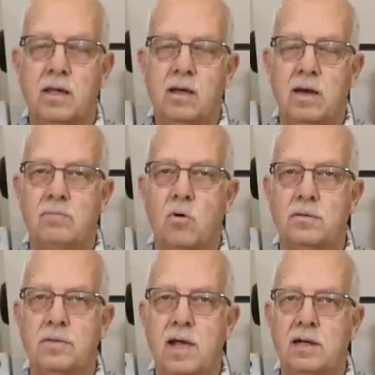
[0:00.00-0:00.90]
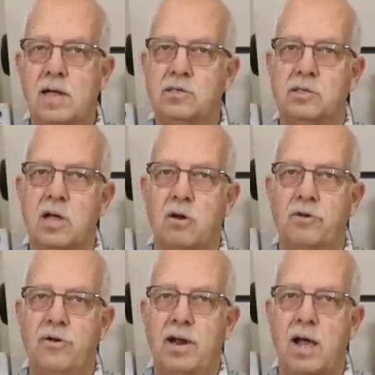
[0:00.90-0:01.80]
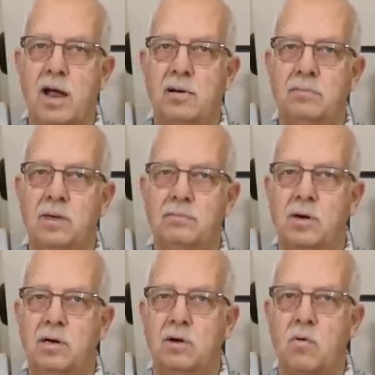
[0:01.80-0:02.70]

cutting board thing, that's a Dollar Tree item, buck and a